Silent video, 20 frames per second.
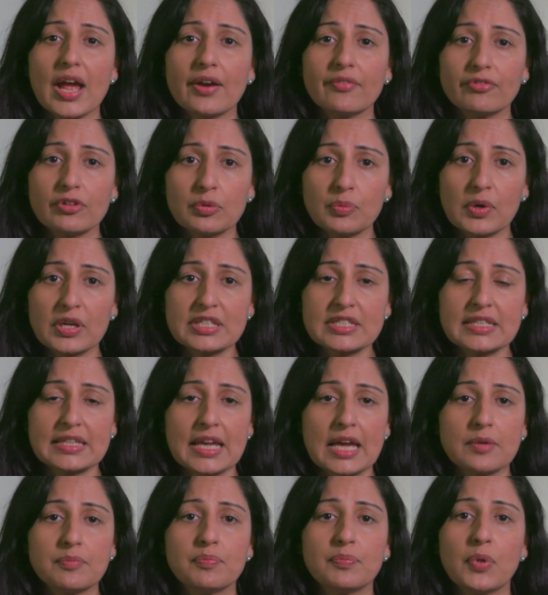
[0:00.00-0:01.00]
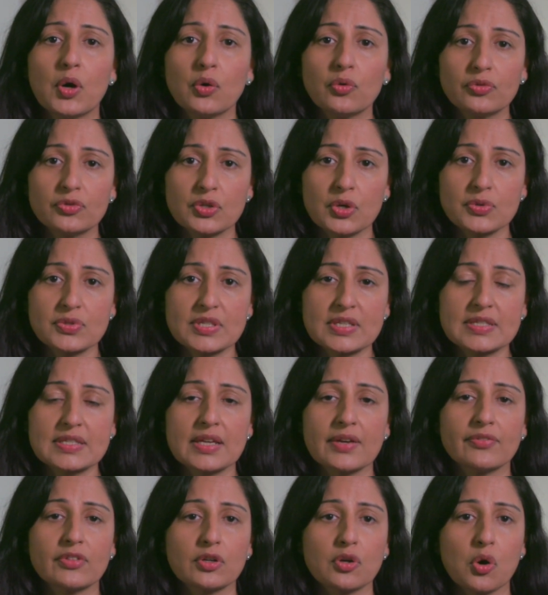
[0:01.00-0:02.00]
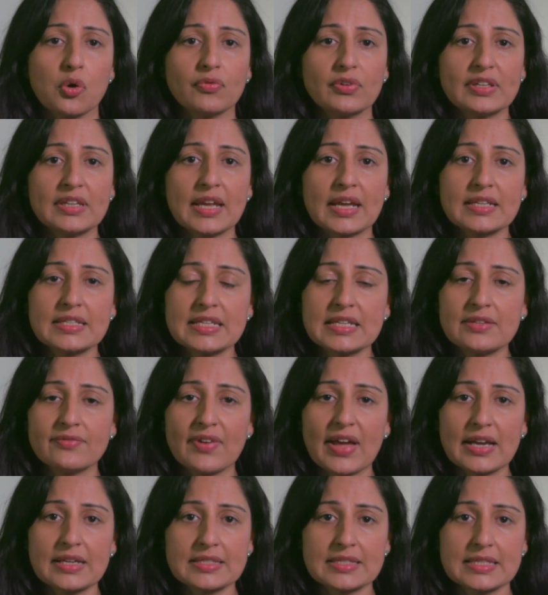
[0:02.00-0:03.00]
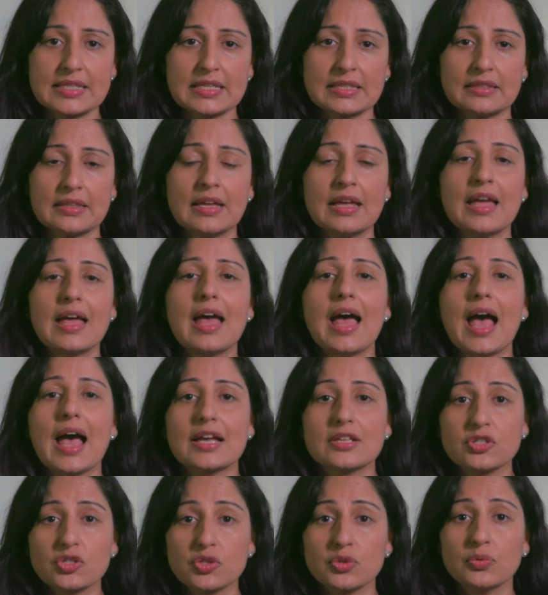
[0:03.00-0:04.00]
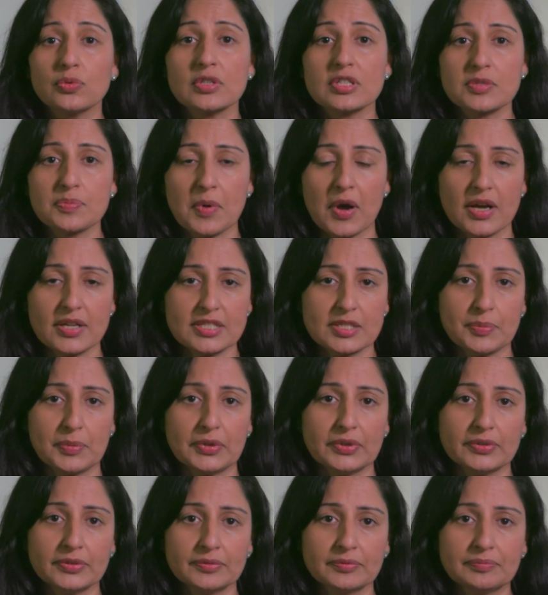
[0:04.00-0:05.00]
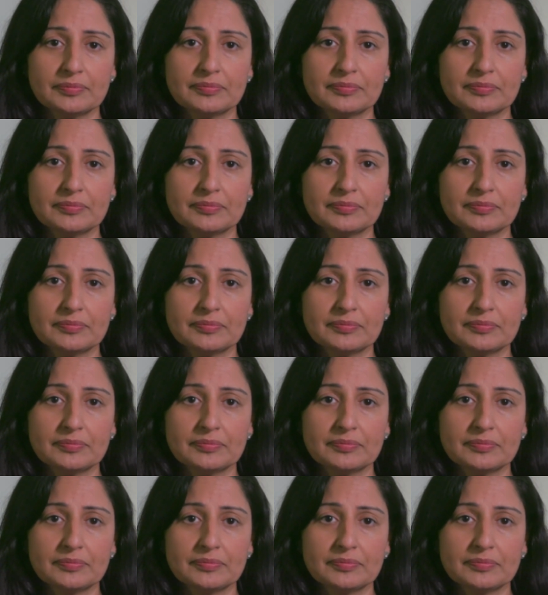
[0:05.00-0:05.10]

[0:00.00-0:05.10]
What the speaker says: everyone to get both doses of the COVID-19 vaccine as soon as possible.